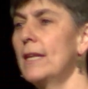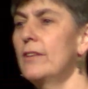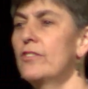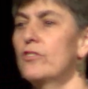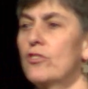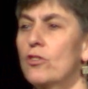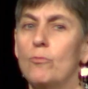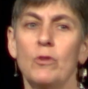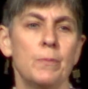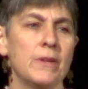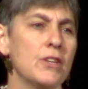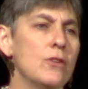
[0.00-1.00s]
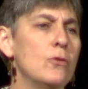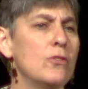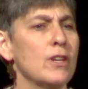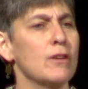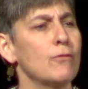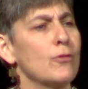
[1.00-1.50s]
It's a term we've been
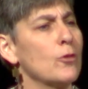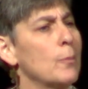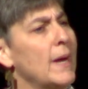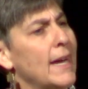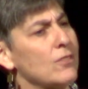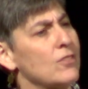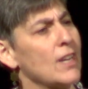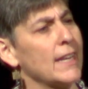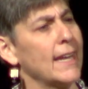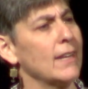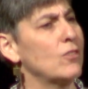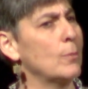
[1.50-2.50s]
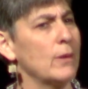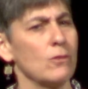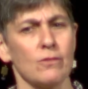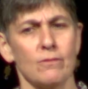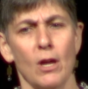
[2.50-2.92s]
using for the past, I guess, about